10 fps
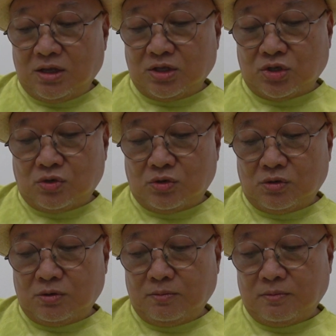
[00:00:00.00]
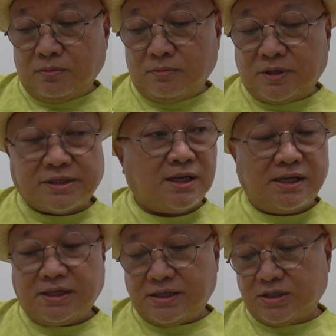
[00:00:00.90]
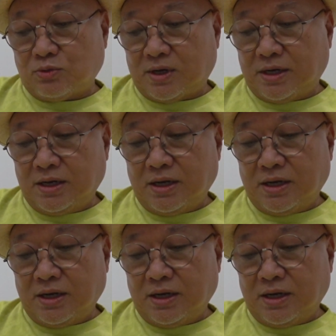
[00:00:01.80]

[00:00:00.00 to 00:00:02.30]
So basically, this one